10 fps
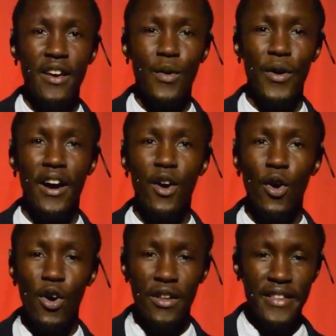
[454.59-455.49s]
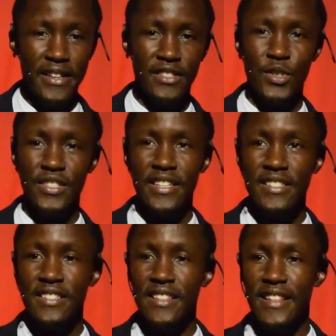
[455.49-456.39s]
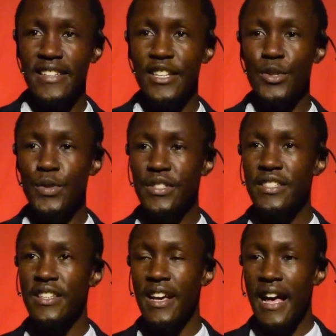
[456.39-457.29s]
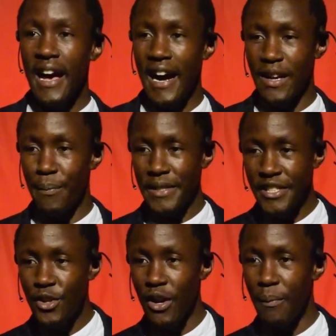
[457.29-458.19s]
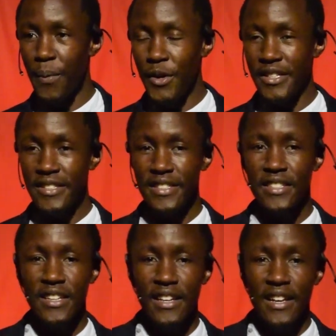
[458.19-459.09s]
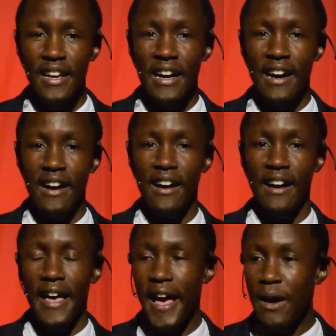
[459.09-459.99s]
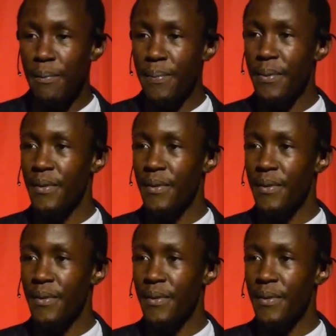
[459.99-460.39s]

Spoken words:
where all the resources that are used at a particular point help